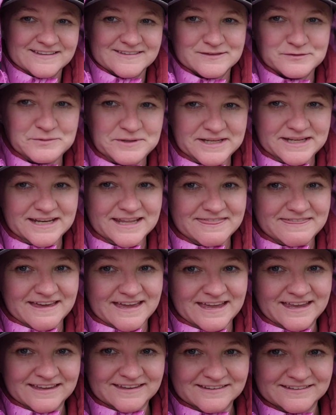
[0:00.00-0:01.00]
So we did a
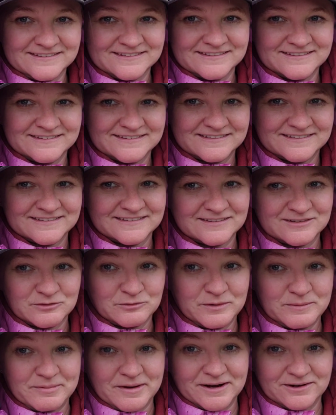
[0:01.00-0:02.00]
thing.
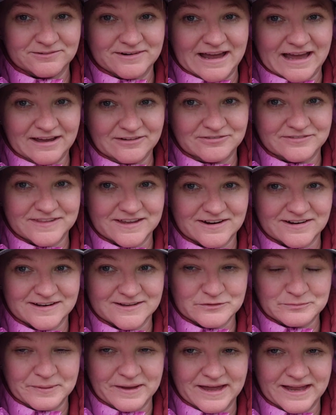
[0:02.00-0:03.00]
We bought a raft. There
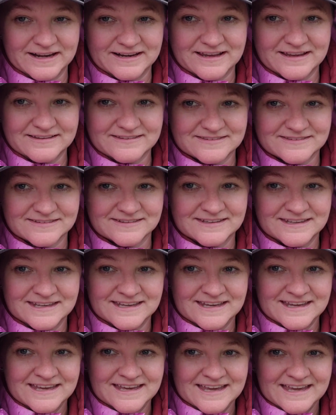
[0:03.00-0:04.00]
it is behind us.
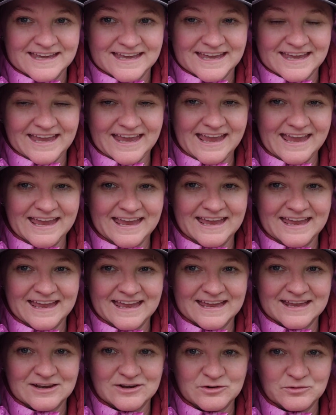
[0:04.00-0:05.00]

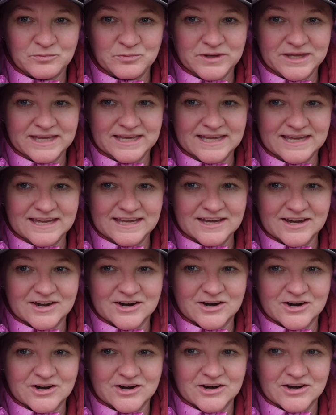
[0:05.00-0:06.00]
And we
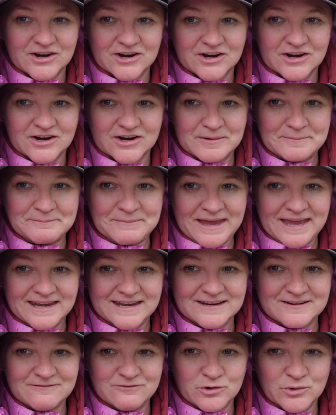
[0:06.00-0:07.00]
are
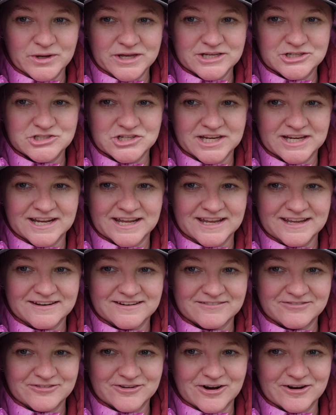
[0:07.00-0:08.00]
maiden voyaging
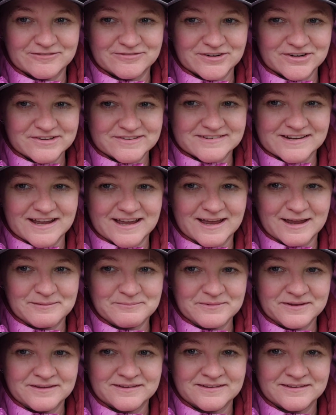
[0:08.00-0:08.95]
it for our first time.